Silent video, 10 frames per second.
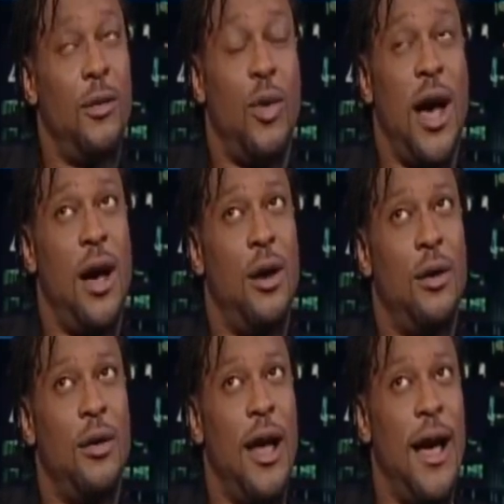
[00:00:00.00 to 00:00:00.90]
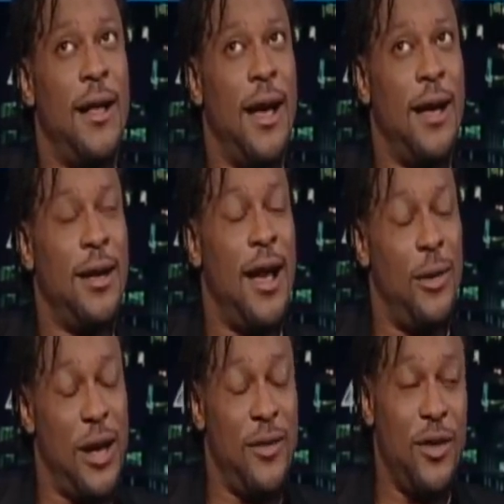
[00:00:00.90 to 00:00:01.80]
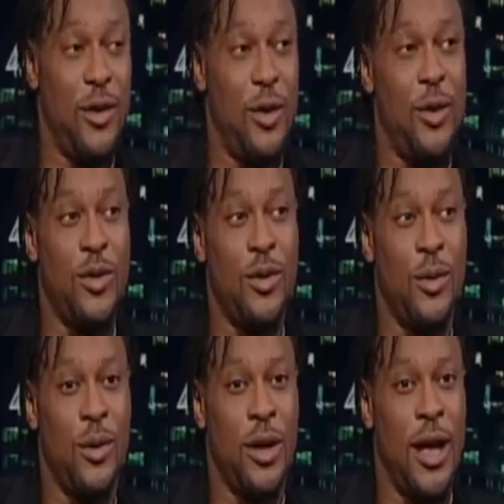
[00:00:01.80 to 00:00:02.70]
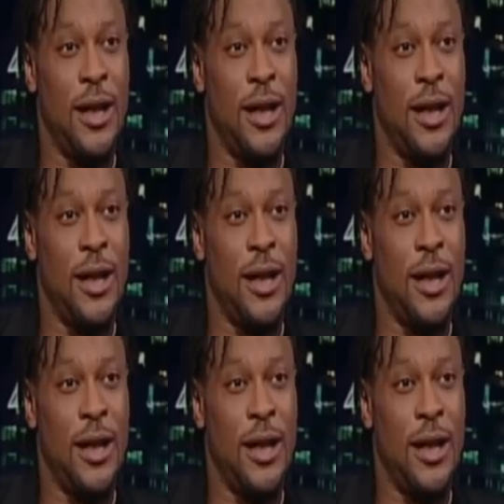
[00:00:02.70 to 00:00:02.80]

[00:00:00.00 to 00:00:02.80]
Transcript: Wow. I, I, I would have to agree with you on that.